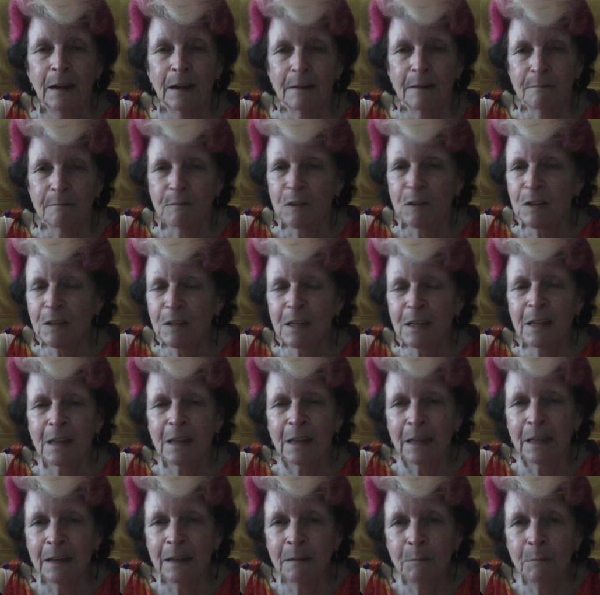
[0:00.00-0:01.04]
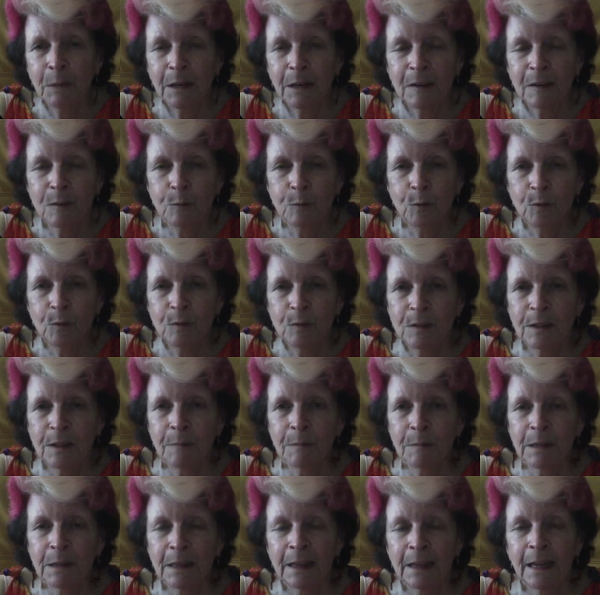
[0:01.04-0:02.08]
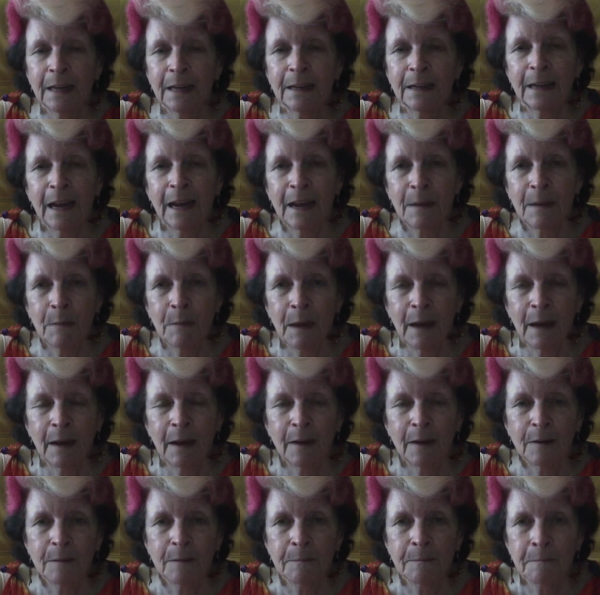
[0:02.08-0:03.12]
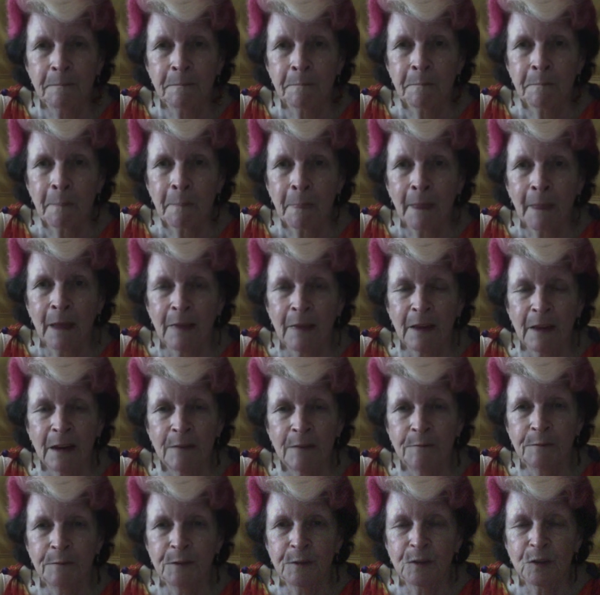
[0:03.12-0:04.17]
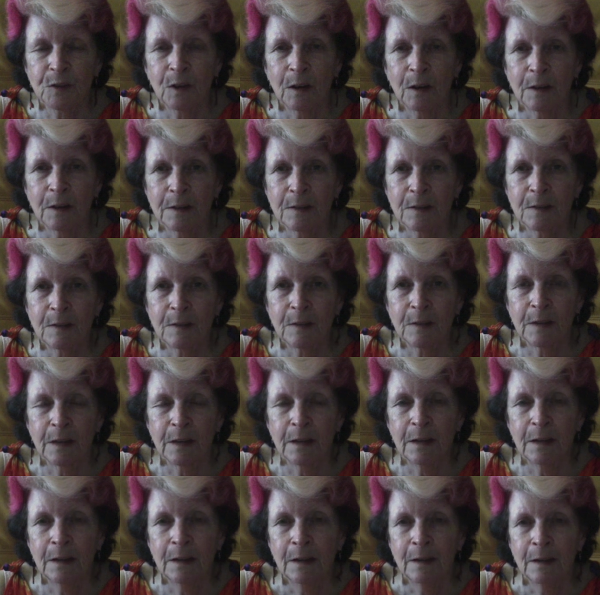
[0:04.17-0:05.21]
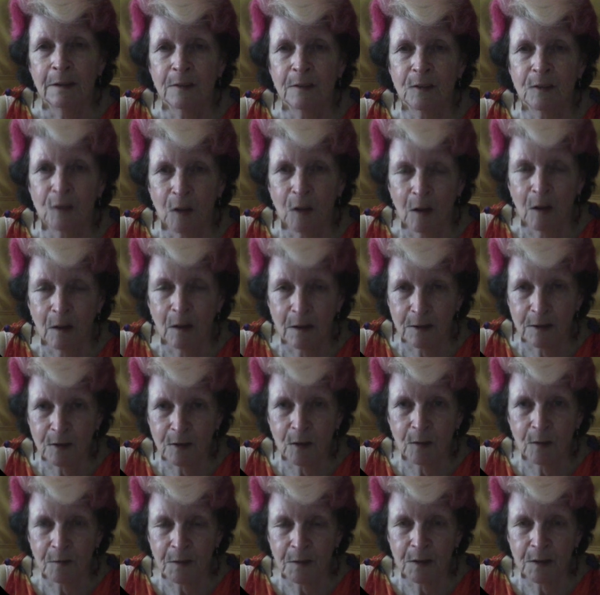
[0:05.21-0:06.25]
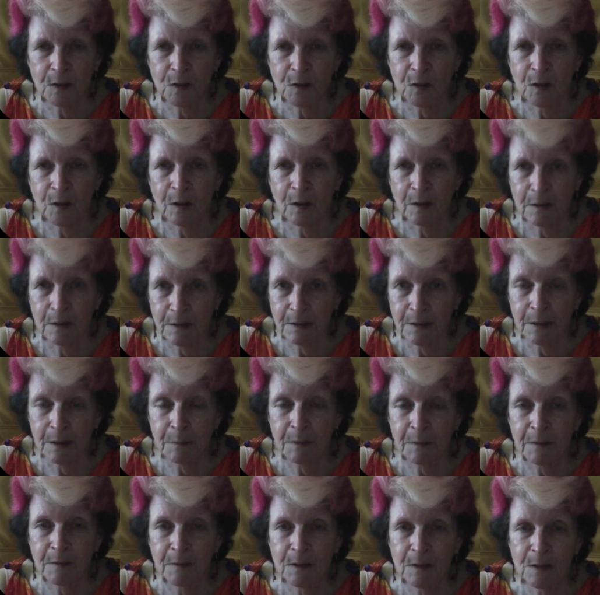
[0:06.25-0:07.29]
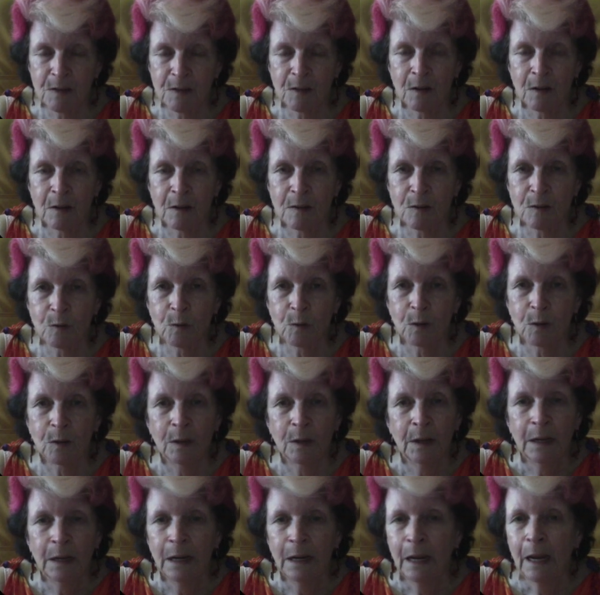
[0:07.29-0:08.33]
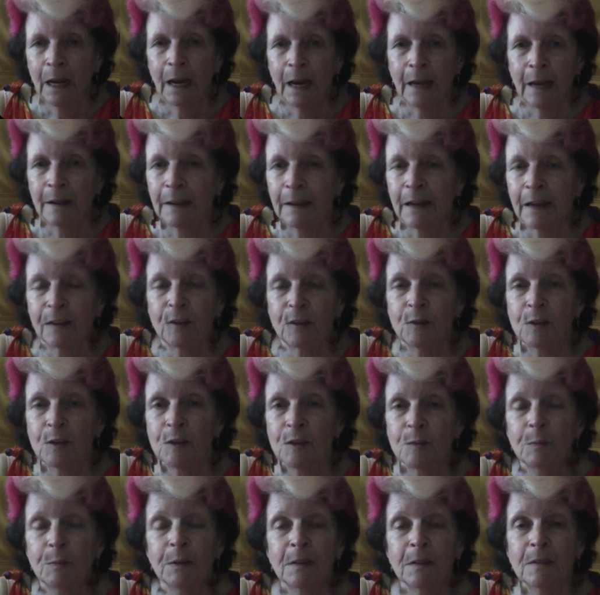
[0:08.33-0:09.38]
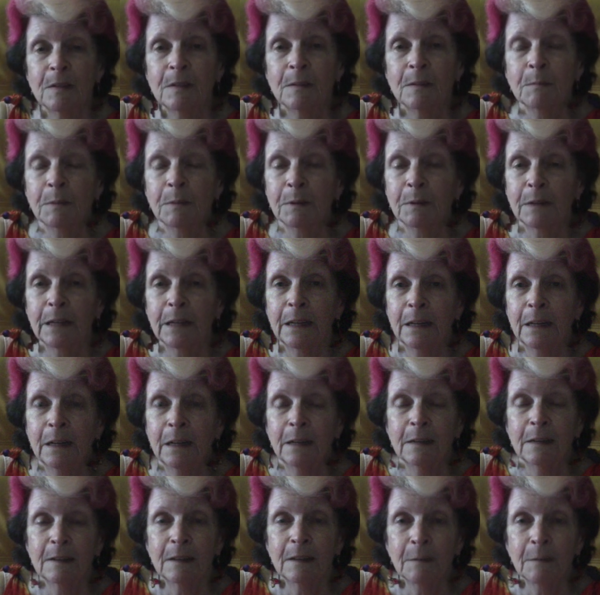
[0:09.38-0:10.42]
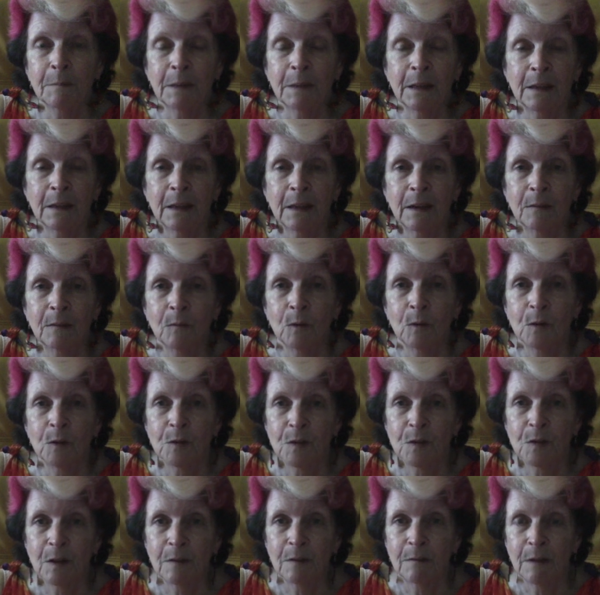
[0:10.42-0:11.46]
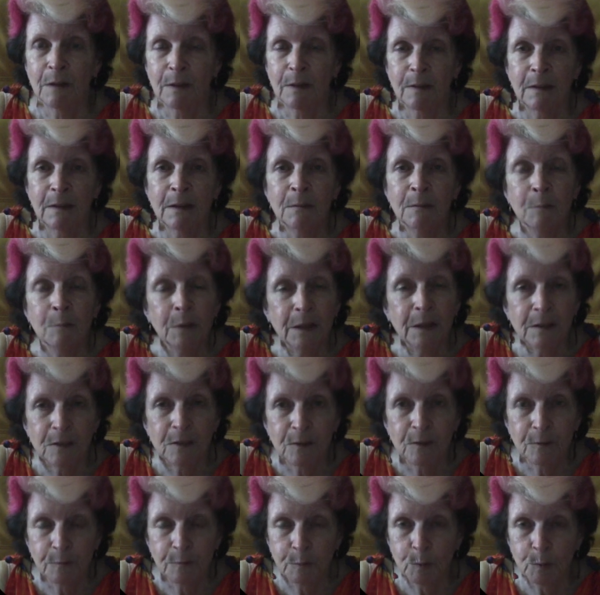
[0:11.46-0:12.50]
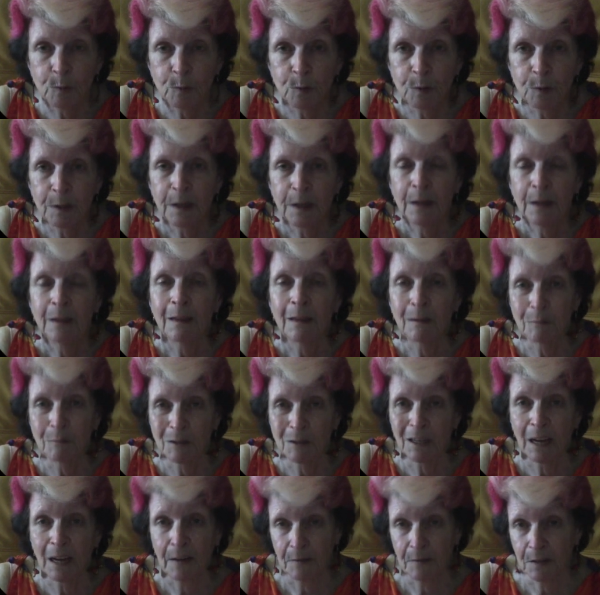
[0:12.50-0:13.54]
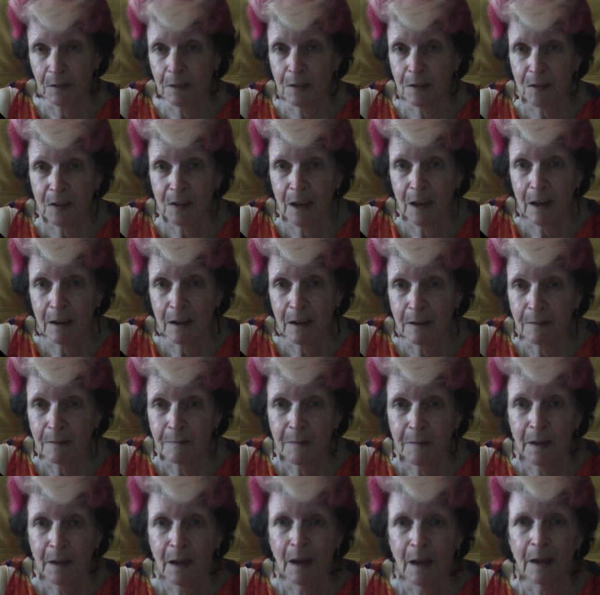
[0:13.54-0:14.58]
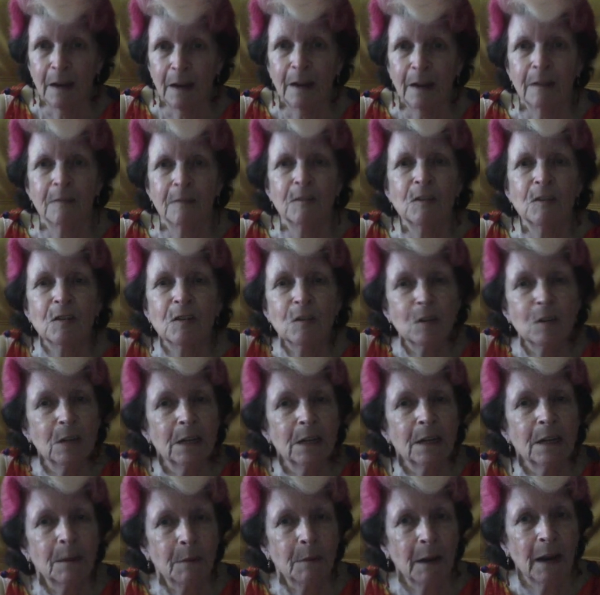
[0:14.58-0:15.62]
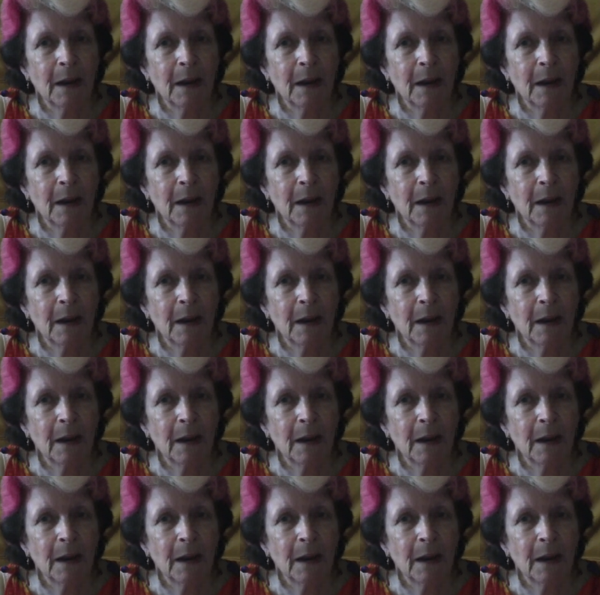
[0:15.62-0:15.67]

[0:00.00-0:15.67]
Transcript: just a thin baseboard, something that came out that emphasised the size of the design, the depth of the design as well, and that could just be simply something that was a thin piece of board that was covered in sand. And just think about